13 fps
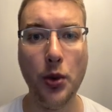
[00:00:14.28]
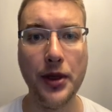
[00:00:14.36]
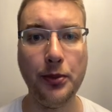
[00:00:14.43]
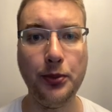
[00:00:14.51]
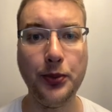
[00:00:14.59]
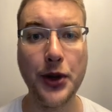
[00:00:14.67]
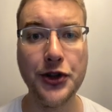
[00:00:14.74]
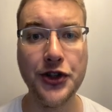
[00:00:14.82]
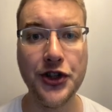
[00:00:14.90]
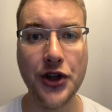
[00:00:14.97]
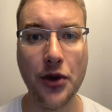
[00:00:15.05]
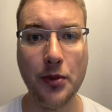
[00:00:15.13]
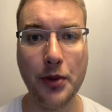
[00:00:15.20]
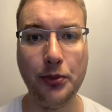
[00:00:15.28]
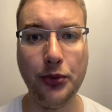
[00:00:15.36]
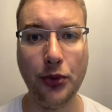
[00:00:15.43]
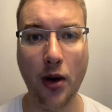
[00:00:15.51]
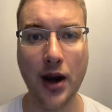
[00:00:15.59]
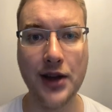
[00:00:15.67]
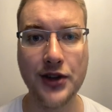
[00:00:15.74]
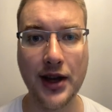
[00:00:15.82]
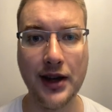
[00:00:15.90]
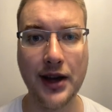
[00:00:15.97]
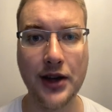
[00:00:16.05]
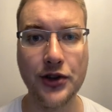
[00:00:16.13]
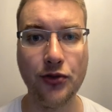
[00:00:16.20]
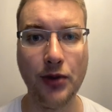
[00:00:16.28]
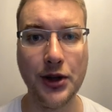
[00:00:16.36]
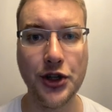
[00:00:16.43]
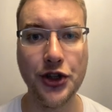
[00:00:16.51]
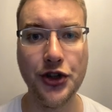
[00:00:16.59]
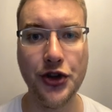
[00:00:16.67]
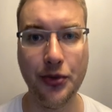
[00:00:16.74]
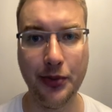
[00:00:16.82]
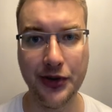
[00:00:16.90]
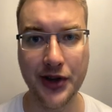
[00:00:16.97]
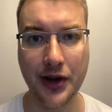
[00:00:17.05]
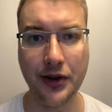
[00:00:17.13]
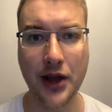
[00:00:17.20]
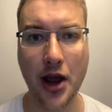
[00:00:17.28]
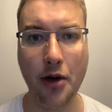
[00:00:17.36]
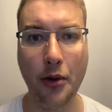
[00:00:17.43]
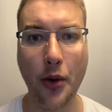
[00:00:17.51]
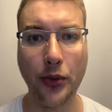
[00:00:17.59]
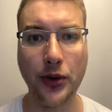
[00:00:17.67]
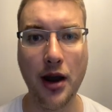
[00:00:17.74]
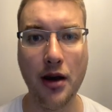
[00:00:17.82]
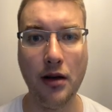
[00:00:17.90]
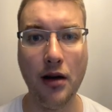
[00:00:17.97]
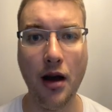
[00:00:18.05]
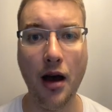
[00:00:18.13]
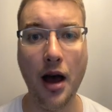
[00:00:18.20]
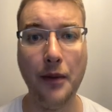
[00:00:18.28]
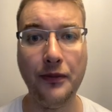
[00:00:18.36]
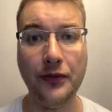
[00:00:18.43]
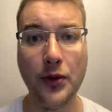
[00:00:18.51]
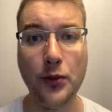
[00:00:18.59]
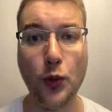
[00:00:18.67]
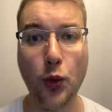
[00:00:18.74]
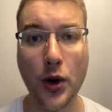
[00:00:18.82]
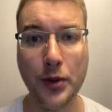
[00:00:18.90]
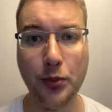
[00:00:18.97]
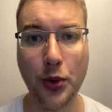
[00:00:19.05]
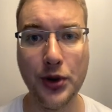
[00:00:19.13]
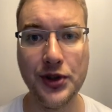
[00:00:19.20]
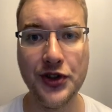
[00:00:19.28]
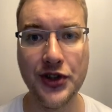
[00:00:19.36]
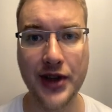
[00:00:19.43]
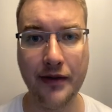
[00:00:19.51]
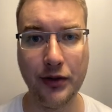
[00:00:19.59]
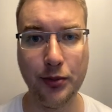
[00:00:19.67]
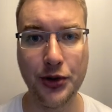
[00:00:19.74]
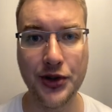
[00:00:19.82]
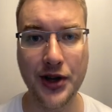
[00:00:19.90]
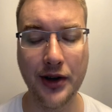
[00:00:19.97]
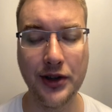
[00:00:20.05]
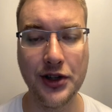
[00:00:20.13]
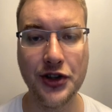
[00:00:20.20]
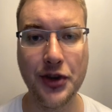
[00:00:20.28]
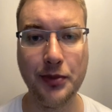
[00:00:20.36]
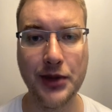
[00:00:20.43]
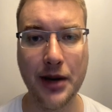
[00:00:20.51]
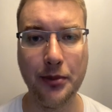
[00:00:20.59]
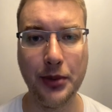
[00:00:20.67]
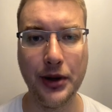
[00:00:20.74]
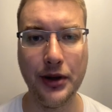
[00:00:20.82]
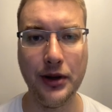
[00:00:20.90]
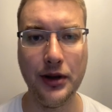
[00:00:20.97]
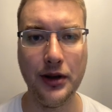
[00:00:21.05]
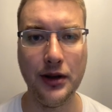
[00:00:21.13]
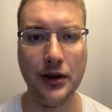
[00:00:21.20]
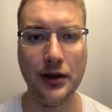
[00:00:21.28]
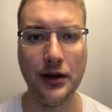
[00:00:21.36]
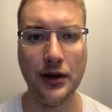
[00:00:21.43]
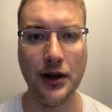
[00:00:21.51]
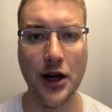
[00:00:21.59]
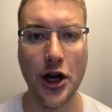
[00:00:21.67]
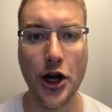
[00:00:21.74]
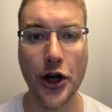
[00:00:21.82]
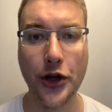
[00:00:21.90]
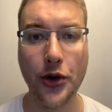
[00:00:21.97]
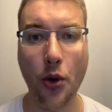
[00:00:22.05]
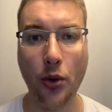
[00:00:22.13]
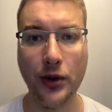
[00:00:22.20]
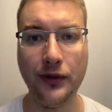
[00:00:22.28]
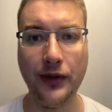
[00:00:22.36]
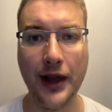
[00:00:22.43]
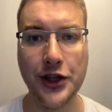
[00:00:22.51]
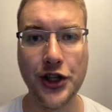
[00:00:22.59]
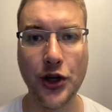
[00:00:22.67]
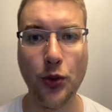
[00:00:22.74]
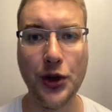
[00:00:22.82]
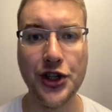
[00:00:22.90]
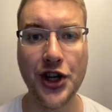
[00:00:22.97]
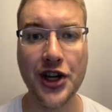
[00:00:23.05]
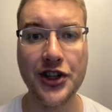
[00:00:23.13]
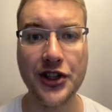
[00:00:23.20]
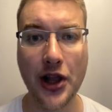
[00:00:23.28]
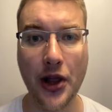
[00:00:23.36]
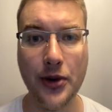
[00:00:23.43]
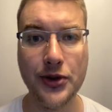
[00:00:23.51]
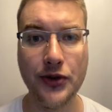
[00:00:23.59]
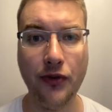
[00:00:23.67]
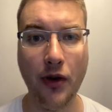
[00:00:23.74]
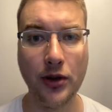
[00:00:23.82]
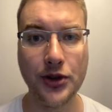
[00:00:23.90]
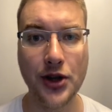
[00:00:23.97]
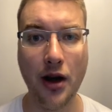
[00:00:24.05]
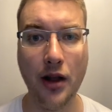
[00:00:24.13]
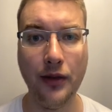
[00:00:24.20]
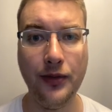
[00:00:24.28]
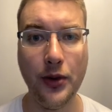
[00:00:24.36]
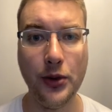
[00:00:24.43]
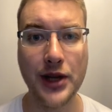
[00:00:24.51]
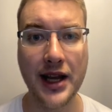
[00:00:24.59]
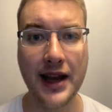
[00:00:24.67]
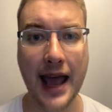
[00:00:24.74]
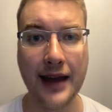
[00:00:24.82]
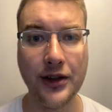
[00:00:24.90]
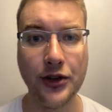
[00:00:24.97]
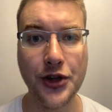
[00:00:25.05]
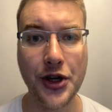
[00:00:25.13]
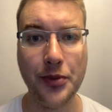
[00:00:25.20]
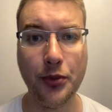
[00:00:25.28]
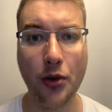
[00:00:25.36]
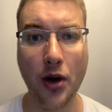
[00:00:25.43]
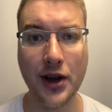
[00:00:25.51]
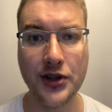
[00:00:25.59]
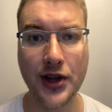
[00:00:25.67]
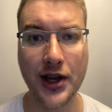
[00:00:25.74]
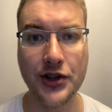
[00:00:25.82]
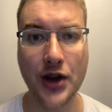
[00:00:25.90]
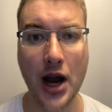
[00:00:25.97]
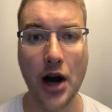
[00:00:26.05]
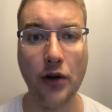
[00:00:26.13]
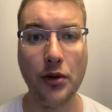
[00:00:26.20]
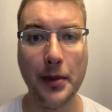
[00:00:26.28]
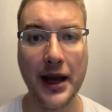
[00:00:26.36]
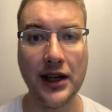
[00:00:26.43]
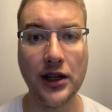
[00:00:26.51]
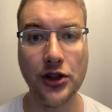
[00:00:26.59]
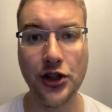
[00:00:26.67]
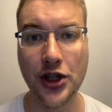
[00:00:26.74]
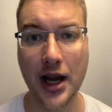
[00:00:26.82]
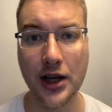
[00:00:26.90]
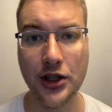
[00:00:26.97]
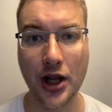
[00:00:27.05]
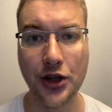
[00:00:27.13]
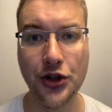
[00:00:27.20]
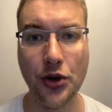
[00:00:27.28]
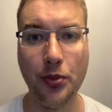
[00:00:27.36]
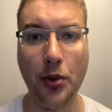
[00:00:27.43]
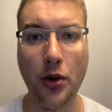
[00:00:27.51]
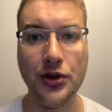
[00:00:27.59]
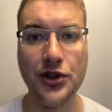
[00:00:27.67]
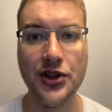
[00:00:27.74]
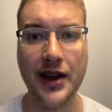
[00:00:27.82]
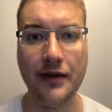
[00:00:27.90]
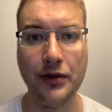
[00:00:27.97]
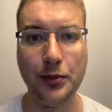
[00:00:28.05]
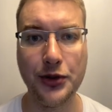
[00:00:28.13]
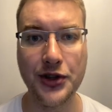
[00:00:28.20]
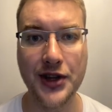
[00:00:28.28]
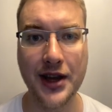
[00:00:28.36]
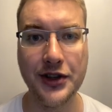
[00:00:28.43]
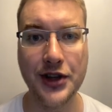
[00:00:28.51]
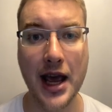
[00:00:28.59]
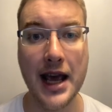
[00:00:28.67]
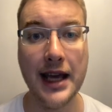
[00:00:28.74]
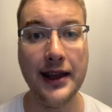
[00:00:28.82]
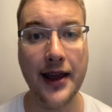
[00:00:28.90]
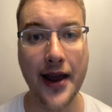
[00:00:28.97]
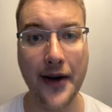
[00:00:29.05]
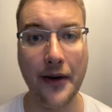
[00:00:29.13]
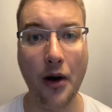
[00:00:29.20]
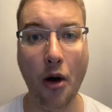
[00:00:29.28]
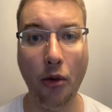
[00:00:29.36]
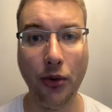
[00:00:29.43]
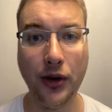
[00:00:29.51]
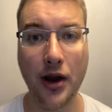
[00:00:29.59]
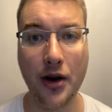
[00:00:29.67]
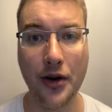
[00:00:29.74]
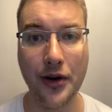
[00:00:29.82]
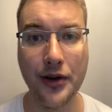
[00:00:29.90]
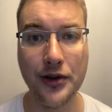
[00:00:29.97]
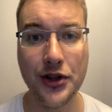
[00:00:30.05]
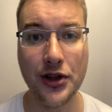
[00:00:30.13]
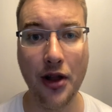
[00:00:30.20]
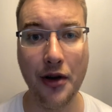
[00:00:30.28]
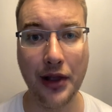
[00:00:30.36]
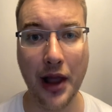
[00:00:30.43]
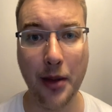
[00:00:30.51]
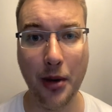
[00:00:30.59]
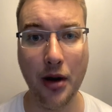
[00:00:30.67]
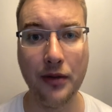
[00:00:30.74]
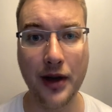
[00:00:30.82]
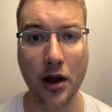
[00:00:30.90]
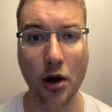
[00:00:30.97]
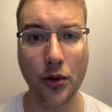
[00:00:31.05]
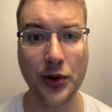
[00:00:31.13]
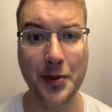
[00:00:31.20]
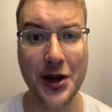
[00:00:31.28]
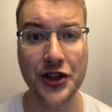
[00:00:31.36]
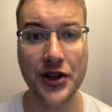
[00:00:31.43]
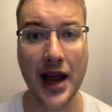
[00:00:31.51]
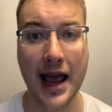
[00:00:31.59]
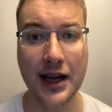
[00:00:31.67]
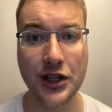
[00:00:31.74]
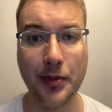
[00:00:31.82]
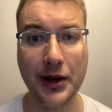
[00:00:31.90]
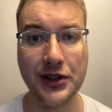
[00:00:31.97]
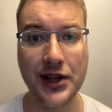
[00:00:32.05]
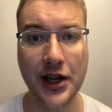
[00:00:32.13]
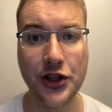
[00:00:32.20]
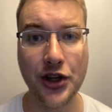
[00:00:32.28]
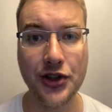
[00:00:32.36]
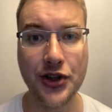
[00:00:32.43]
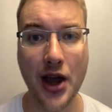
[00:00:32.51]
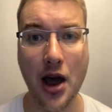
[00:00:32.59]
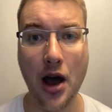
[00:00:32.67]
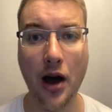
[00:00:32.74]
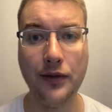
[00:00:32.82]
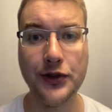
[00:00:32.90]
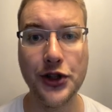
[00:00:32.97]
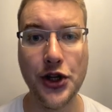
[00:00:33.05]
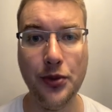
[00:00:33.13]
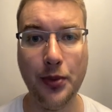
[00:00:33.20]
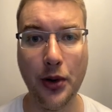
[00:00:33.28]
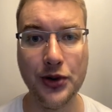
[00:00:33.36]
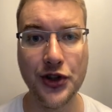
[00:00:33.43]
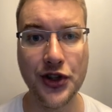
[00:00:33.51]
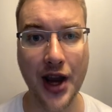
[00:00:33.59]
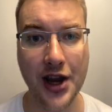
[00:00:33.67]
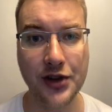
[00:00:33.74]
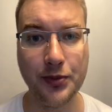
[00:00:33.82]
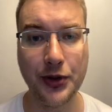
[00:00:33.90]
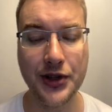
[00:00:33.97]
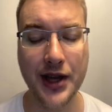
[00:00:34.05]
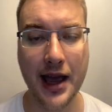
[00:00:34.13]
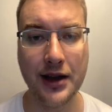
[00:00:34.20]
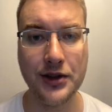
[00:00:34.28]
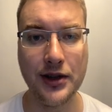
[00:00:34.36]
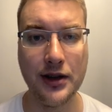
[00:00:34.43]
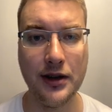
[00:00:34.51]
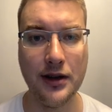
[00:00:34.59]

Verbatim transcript: with the consumer price index reaching 2% year on year, up from 1.7% in September. Core inflation, which excludes volatile food and energy prices, remained unchanged at 2.7% year on year, slightly above economists' expectations of 2.6%.